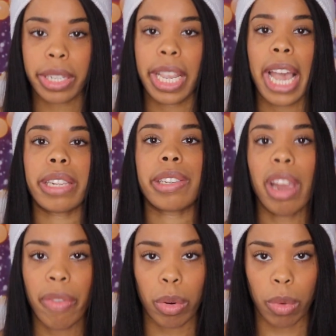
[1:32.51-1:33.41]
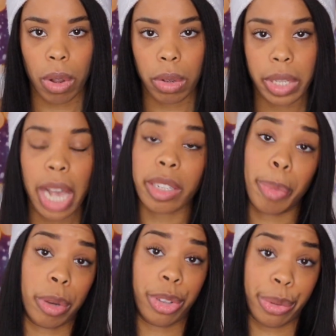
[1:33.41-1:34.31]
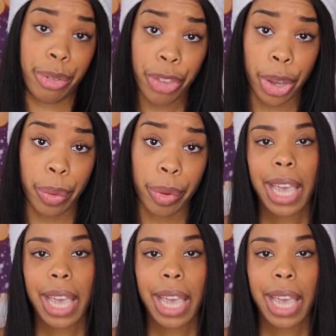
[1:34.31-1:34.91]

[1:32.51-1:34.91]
to cast several roles as opposed to a few.